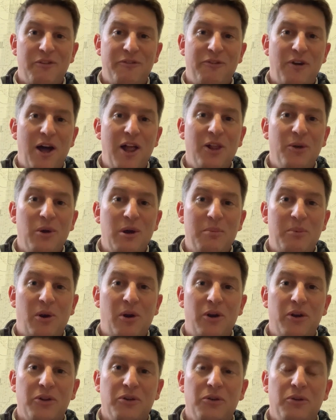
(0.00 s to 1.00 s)
follow up
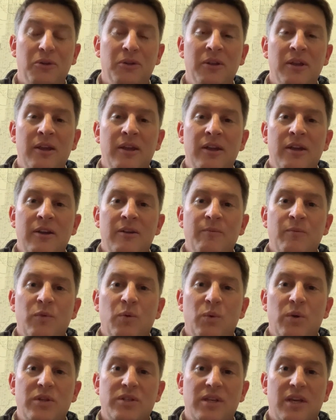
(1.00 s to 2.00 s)
article
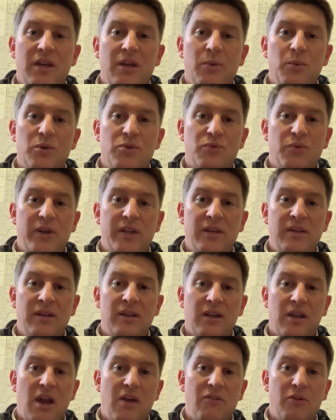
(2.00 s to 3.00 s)
was uh, was written
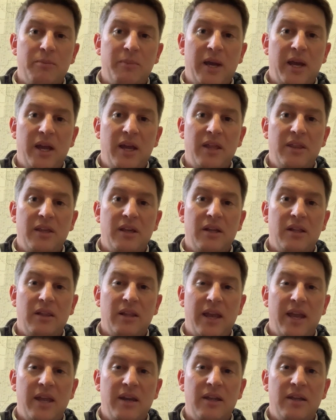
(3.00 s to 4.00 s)
and covered by the
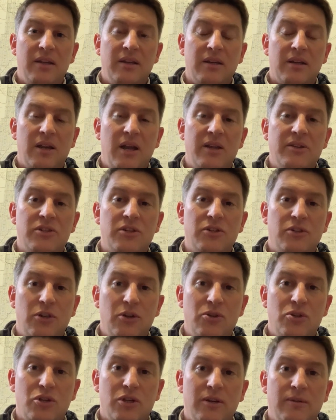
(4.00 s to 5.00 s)
Atlanta
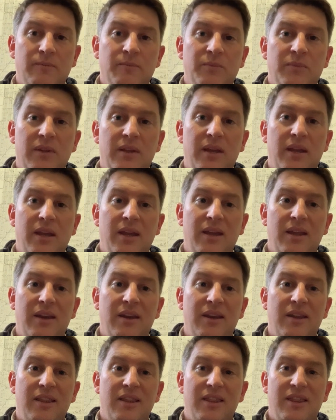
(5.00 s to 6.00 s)
Constitution,
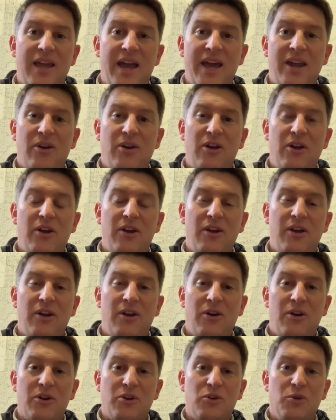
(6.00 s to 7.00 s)
and that uh,
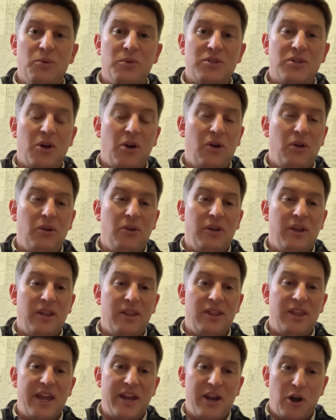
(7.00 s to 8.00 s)
article was called
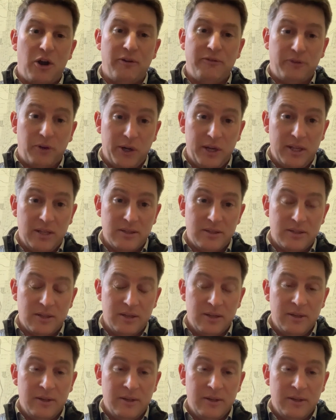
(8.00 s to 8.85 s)
"They Are Friends."